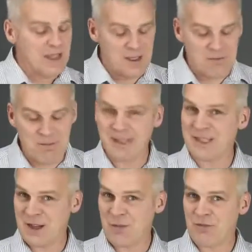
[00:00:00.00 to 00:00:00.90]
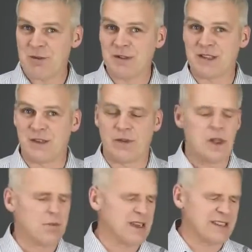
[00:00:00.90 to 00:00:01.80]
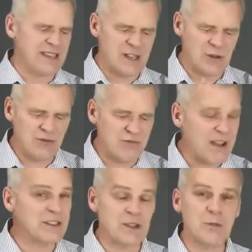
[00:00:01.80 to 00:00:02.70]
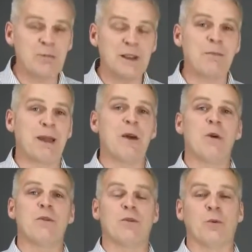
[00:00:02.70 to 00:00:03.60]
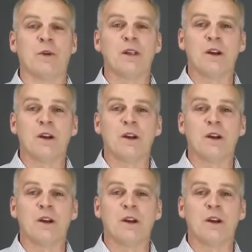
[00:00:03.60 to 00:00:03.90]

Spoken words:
It may sound primitive, but it's incredibly powerful.